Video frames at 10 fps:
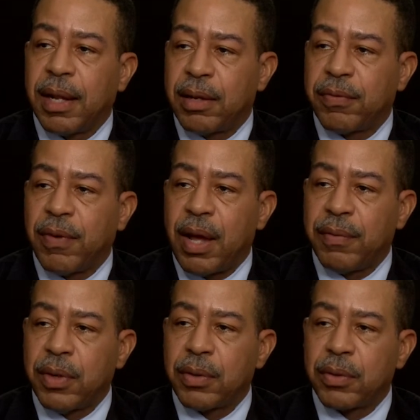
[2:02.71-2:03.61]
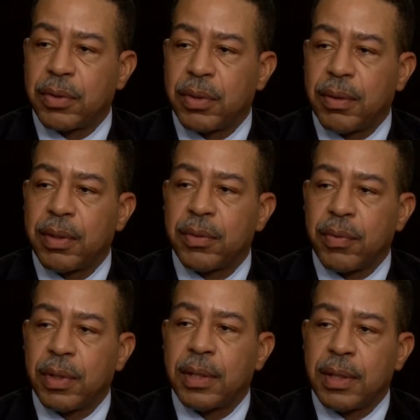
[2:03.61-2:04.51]
last 5 years or so, there's
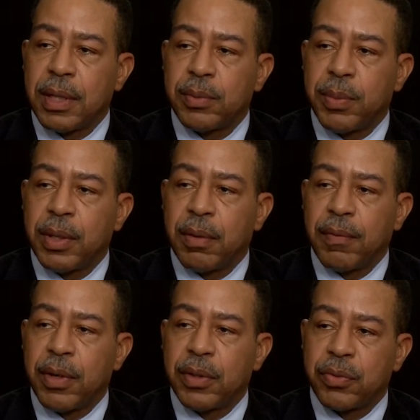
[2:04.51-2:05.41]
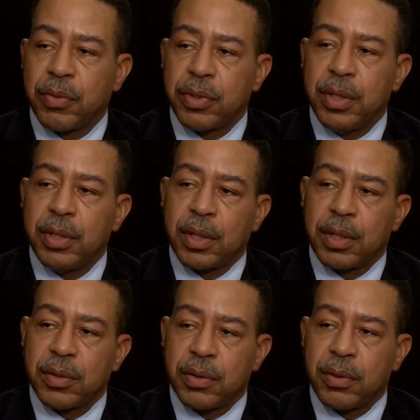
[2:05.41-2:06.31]
really has been a very strategic
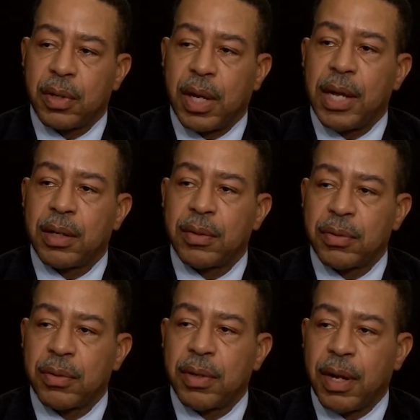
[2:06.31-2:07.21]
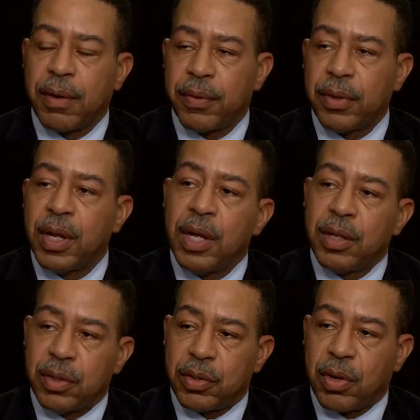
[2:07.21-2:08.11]
and concerted effort
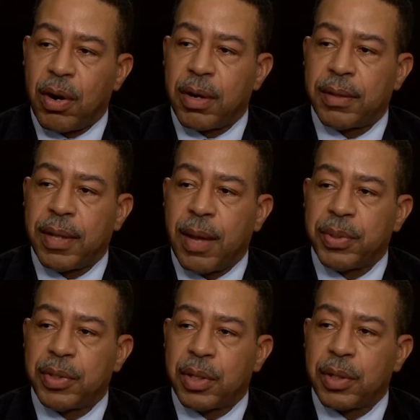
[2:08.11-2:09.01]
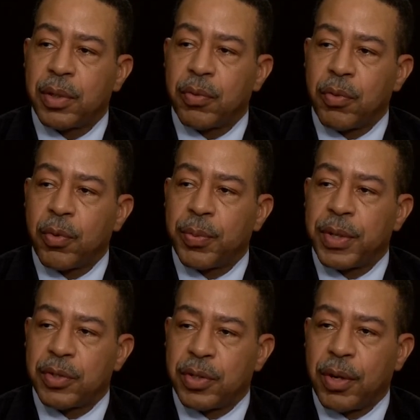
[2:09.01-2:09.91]
to target that particular group.
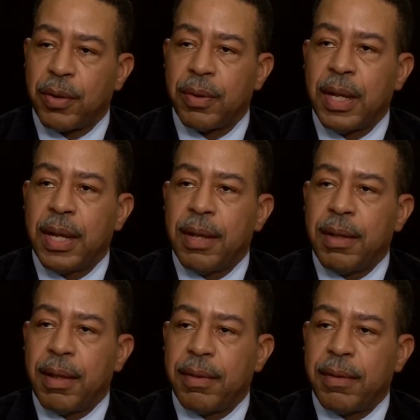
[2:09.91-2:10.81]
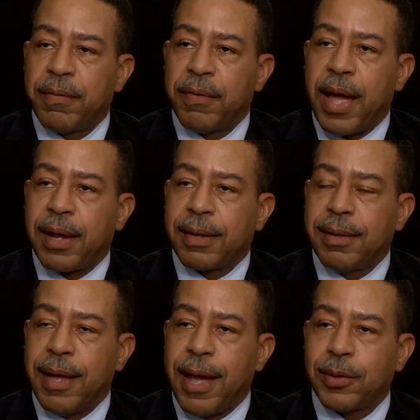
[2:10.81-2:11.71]
And so the fact
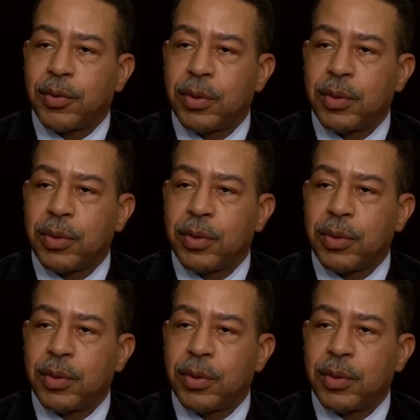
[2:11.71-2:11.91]
that